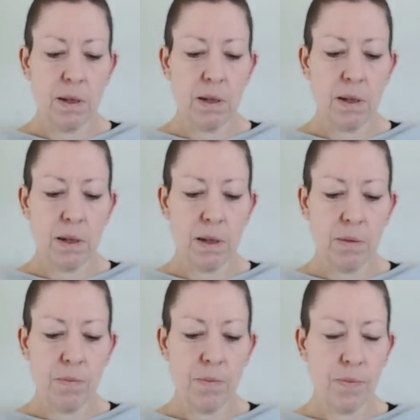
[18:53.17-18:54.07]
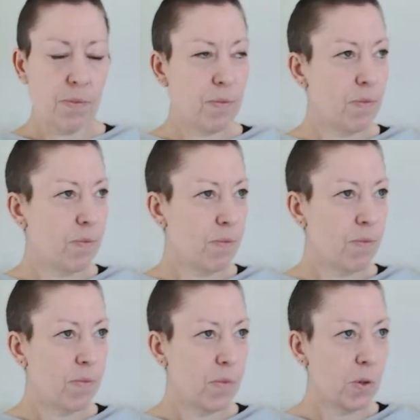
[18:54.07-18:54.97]
what
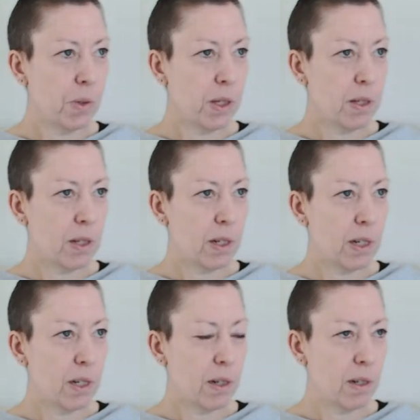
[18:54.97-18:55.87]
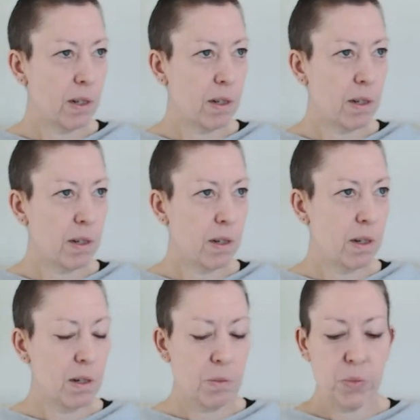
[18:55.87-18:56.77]
am I thinking?
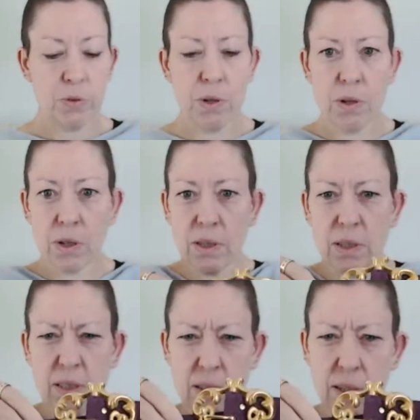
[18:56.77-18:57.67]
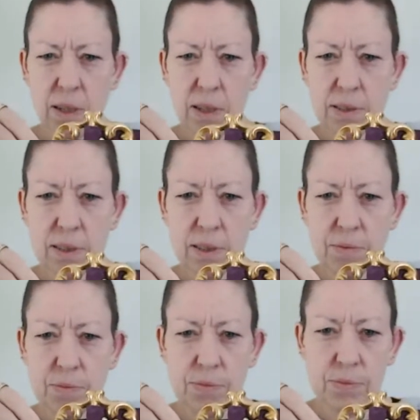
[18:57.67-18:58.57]
Baroque style, is that?